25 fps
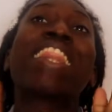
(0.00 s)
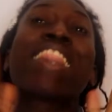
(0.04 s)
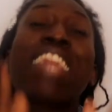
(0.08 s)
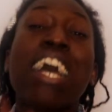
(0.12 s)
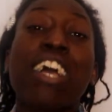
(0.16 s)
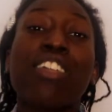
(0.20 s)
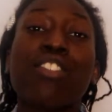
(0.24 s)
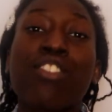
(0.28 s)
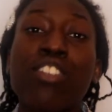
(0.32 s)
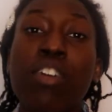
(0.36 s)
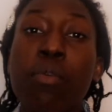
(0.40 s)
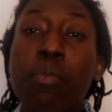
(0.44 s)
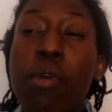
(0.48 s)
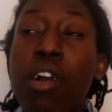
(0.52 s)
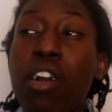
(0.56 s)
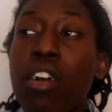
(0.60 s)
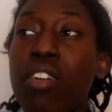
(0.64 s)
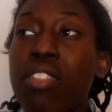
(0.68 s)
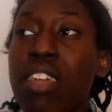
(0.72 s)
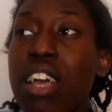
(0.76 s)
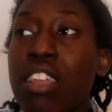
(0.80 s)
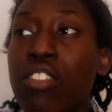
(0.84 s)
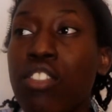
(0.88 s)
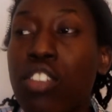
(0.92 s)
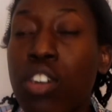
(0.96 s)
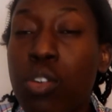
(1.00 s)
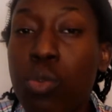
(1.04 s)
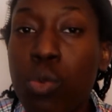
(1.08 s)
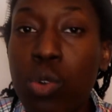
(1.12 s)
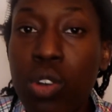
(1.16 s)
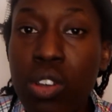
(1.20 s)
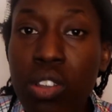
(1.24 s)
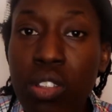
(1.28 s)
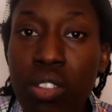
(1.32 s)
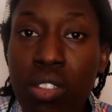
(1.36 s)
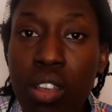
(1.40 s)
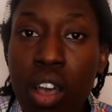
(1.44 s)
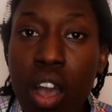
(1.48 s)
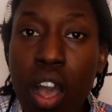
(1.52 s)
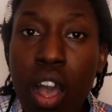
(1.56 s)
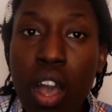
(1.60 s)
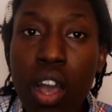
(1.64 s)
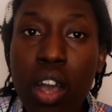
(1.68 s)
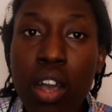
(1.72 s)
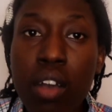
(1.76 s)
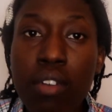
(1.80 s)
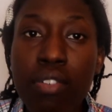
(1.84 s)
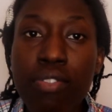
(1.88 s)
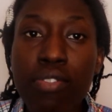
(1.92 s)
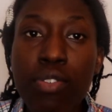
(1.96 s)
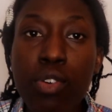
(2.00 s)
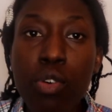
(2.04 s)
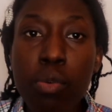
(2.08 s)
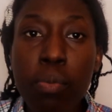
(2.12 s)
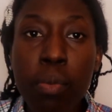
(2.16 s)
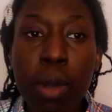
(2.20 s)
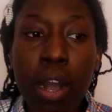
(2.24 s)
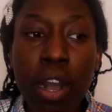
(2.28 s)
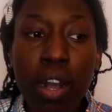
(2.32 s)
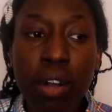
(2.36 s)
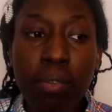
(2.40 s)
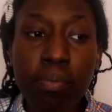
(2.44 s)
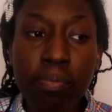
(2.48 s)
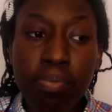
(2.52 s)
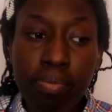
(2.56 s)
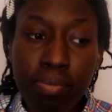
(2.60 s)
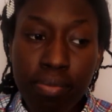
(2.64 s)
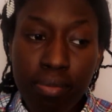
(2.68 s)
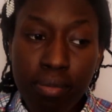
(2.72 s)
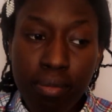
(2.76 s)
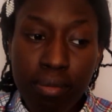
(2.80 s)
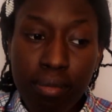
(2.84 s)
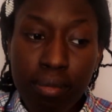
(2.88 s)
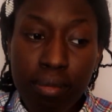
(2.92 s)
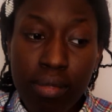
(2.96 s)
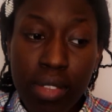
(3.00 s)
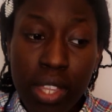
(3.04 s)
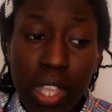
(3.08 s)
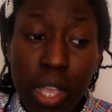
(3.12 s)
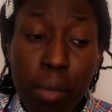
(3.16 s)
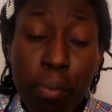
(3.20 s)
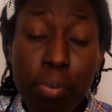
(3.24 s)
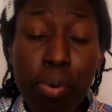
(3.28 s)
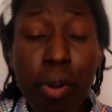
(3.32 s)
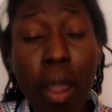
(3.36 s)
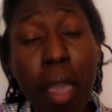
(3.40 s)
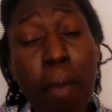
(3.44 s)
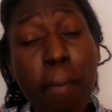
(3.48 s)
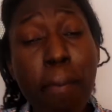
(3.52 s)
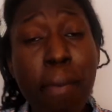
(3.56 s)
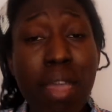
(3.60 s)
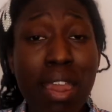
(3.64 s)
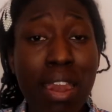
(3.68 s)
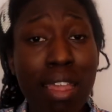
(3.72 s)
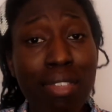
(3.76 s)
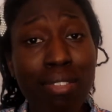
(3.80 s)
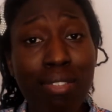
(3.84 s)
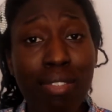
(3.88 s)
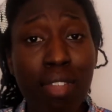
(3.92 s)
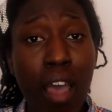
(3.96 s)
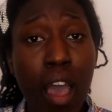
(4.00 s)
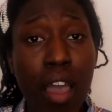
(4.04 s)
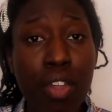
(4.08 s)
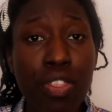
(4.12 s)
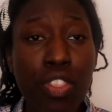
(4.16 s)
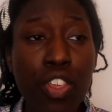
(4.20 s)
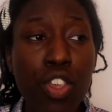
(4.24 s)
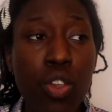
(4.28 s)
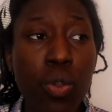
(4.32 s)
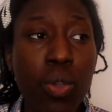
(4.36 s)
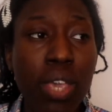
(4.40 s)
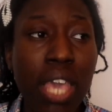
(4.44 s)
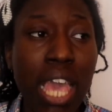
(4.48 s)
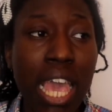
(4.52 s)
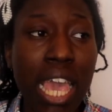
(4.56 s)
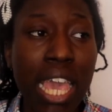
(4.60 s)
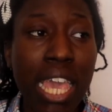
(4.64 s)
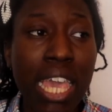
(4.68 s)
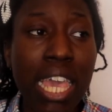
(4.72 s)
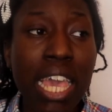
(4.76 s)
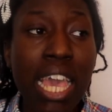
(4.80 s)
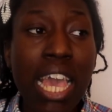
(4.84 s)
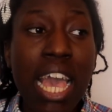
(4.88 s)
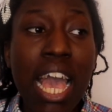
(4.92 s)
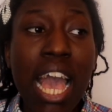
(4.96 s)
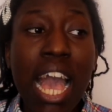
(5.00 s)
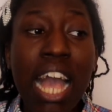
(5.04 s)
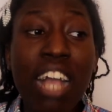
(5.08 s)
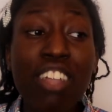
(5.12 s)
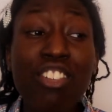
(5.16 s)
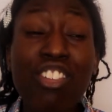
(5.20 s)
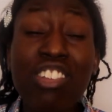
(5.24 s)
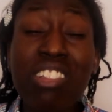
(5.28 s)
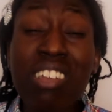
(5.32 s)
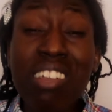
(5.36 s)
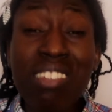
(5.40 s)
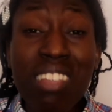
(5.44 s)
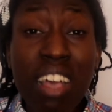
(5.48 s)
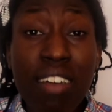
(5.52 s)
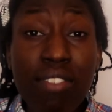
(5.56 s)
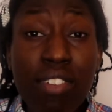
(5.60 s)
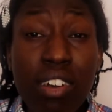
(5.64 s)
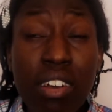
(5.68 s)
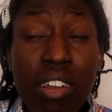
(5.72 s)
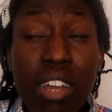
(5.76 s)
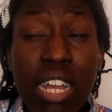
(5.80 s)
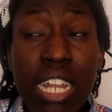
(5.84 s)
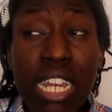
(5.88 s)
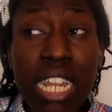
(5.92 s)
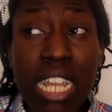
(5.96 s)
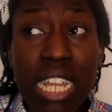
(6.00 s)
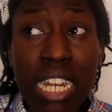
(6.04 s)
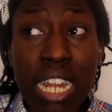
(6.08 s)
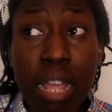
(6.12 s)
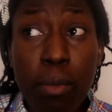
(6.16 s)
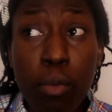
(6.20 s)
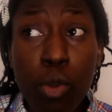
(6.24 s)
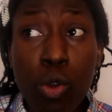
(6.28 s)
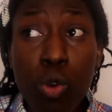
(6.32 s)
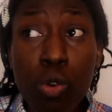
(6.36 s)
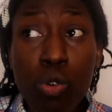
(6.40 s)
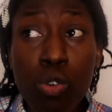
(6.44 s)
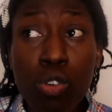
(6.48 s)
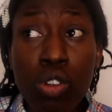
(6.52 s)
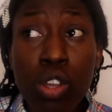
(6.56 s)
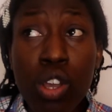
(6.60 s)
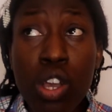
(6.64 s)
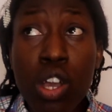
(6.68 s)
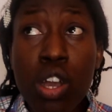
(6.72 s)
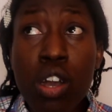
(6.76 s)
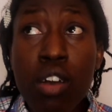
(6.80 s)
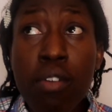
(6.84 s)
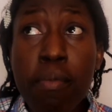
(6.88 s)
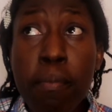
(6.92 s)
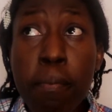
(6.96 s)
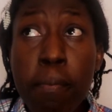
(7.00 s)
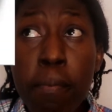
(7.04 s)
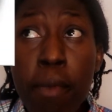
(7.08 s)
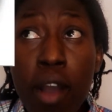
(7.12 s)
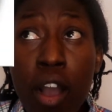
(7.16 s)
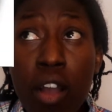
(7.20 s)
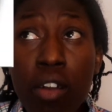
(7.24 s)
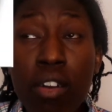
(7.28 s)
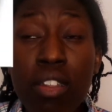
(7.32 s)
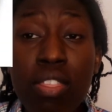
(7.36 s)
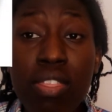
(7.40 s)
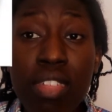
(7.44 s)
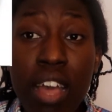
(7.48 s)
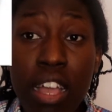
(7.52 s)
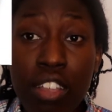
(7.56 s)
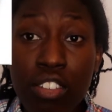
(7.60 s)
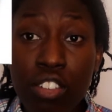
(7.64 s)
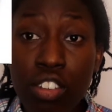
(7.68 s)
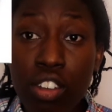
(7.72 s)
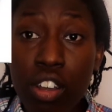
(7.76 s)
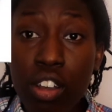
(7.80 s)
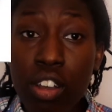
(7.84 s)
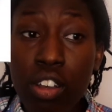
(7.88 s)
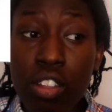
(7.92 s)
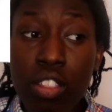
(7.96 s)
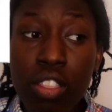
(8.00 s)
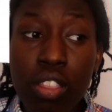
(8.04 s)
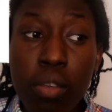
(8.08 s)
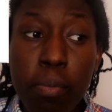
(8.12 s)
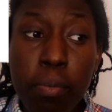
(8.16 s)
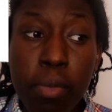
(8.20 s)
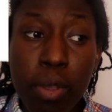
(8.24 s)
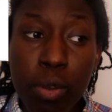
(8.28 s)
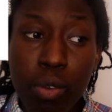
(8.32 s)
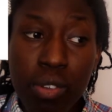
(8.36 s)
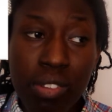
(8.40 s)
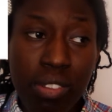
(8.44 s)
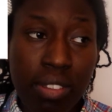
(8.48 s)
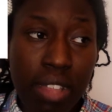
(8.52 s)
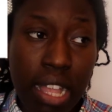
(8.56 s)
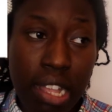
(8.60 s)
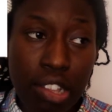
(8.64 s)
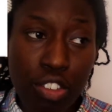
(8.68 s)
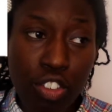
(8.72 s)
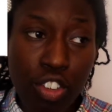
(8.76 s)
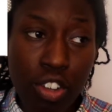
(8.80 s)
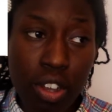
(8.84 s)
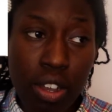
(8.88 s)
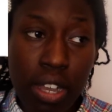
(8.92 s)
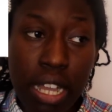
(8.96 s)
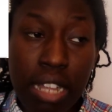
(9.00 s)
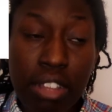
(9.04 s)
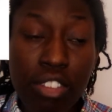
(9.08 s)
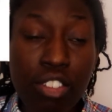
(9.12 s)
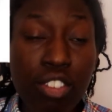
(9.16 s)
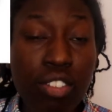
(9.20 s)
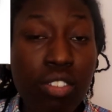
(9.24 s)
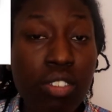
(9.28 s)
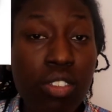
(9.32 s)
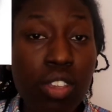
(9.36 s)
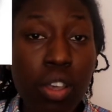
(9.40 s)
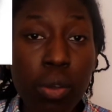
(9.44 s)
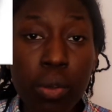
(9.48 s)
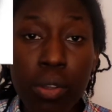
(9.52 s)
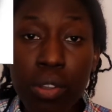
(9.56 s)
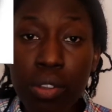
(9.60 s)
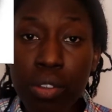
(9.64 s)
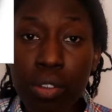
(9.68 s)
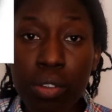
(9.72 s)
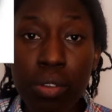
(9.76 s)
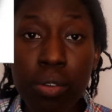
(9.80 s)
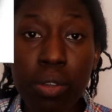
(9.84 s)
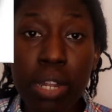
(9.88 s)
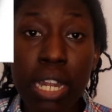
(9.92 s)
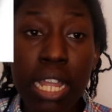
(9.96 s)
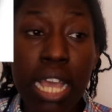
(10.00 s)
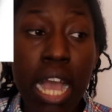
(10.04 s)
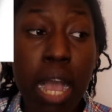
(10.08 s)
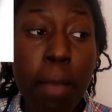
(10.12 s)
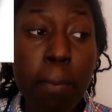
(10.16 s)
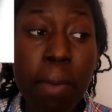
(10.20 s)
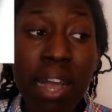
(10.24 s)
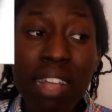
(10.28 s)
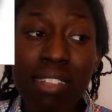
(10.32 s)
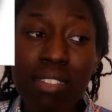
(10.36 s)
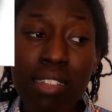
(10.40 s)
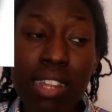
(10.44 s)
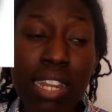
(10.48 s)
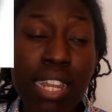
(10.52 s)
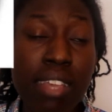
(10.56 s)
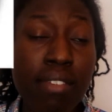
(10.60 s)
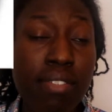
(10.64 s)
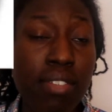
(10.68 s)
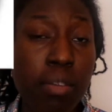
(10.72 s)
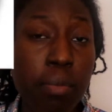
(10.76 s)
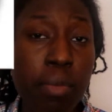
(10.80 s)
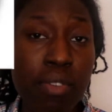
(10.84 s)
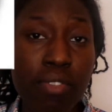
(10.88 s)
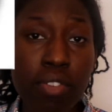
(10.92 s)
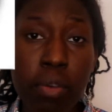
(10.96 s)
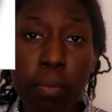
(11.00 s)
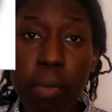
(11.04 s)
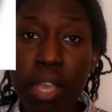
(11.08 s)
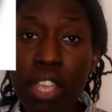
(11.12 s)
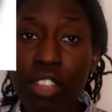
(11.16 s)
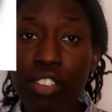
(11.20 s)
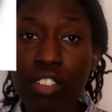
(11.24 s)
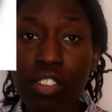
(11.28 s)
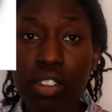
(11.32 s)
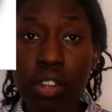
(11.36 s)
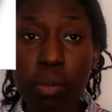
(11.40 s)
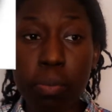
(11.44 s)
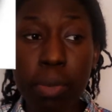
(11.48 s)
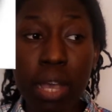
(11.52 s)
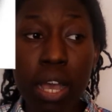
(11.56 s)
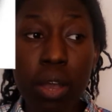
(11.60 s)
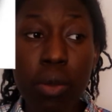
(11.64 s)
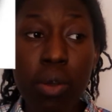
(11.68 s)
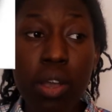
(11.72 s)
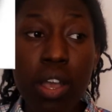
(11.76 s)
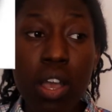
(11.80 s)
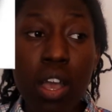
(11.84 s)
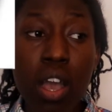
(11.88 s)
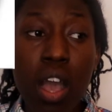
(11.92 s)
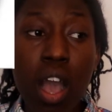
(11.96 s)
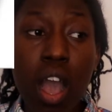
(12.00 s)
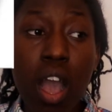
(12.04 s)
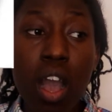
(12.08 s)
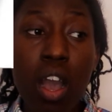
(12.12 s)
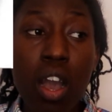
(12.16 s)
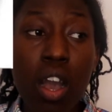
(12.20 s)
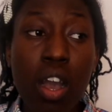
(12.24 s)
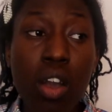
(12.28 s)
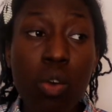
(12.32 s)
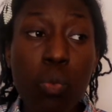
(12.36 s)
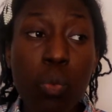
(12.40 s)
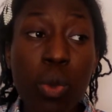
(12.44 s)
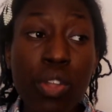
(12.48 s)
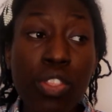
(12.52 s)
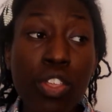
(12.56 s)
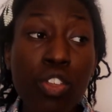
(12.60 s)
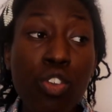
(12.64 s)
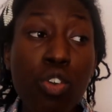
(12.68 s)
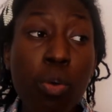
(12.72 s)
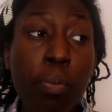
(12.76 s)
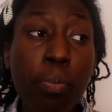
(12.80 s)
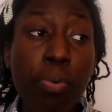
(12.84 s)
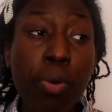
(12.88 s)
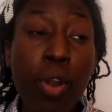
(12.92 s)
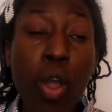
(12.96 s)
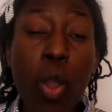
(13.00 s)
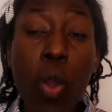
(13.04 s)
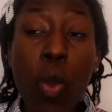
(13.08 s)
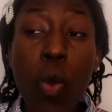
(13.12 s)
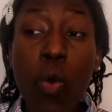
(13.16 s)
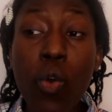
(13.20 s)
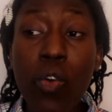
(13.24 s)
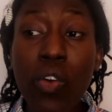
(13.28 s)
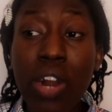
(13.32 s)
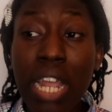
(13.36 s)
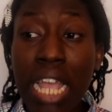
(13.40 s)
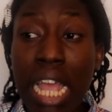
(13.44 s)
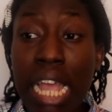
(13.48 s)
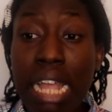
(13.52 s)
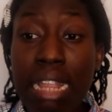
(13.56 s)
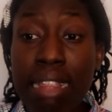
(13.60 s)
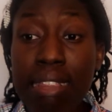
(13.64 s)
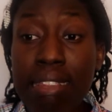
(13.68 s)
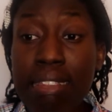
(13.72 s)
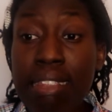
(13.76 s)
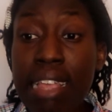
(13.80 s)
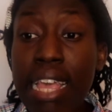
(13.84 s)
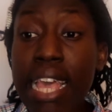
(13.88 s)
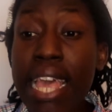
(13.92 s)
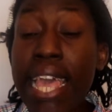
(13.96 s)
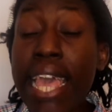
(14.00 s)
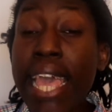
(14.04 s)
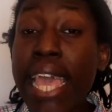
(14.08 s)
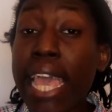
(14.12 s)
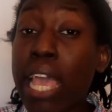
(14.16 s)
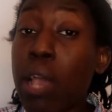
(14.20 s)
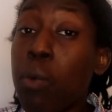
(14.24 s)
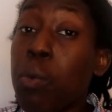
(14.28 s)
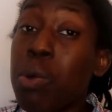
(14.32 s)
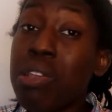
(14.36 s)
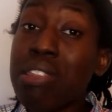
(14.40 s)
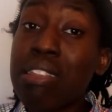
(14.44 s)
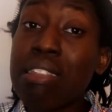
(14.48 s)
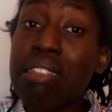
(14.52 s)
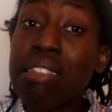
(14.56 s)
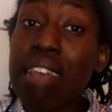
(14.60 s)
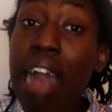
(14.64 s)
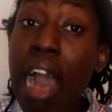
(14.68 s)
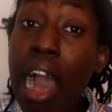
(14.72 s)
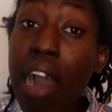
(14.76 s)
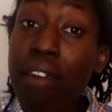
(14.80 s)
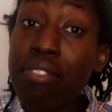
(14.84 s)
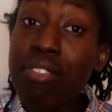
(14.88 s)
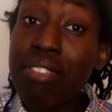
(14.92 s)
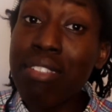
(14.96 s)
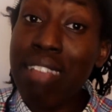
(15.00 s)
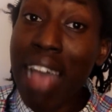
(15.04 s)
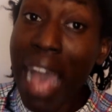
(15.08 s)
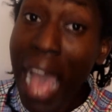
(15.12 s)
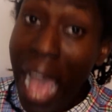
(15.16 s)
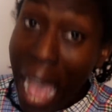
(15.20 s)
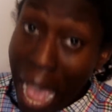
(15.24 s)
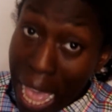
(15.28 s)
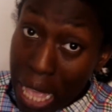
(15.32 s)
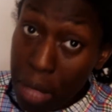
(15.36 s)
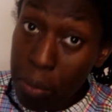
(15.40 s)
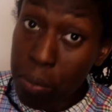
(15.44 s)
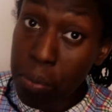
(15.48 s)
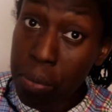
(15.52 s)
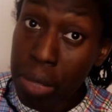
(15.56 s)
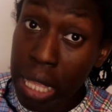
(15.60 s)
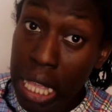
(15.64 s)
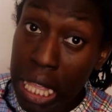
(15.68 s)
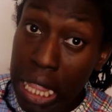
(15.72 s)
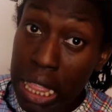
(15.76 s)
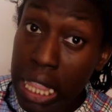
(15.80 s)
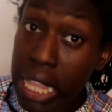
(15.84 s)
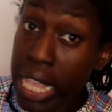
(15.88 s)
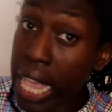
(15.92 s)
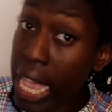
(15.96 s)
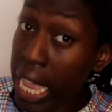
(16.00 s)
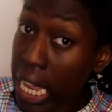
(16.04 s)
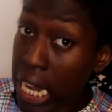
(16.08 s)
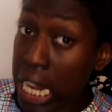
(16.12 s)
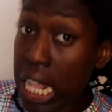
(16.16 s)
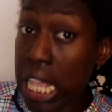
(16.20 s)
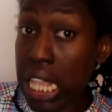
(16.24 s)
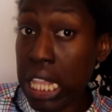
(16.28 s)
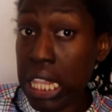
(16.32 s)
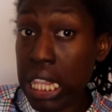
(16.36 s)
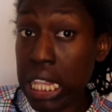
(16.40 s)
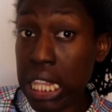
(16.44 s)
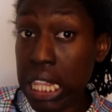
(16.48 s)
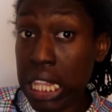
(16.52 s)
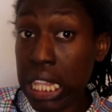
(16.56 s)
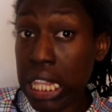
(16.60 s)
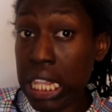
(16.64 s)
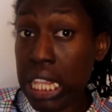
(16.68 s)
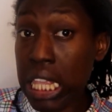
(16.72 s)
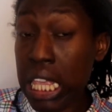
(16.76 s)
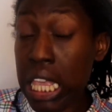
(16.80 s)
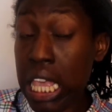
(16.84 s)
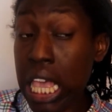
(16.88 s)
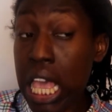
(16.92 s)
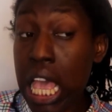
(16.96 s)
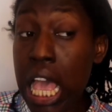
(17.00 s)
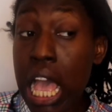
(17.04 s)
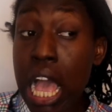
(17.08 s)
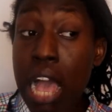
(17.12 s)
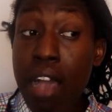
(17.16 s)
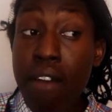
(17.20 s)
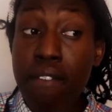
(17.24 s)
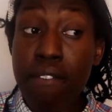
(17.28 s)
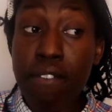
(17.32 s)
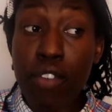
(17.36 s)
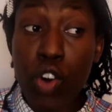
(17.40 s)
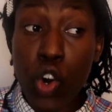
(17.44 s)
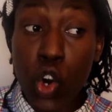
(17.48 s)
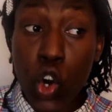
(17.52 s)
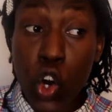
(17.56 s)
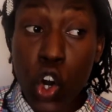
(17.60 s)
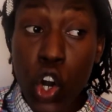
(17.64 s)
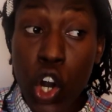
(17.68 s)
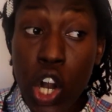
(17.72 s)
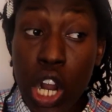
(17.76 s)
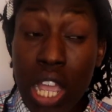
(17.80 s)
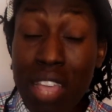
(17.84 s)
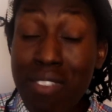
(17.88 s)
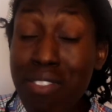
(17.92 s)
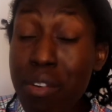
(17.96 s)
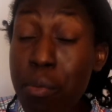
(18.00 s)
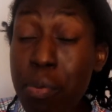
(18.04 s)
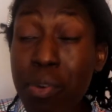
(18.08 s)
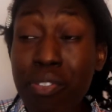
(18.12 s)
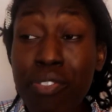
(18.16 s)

Margaret Thatcher was a former Prime Minister in the UK. And she does have a nickname called Margaret Thatcher, the Milk Snatcher, and just go and Google it. I might leave some information about her, whether you're pro or against. It was a tough time in the 80s, for even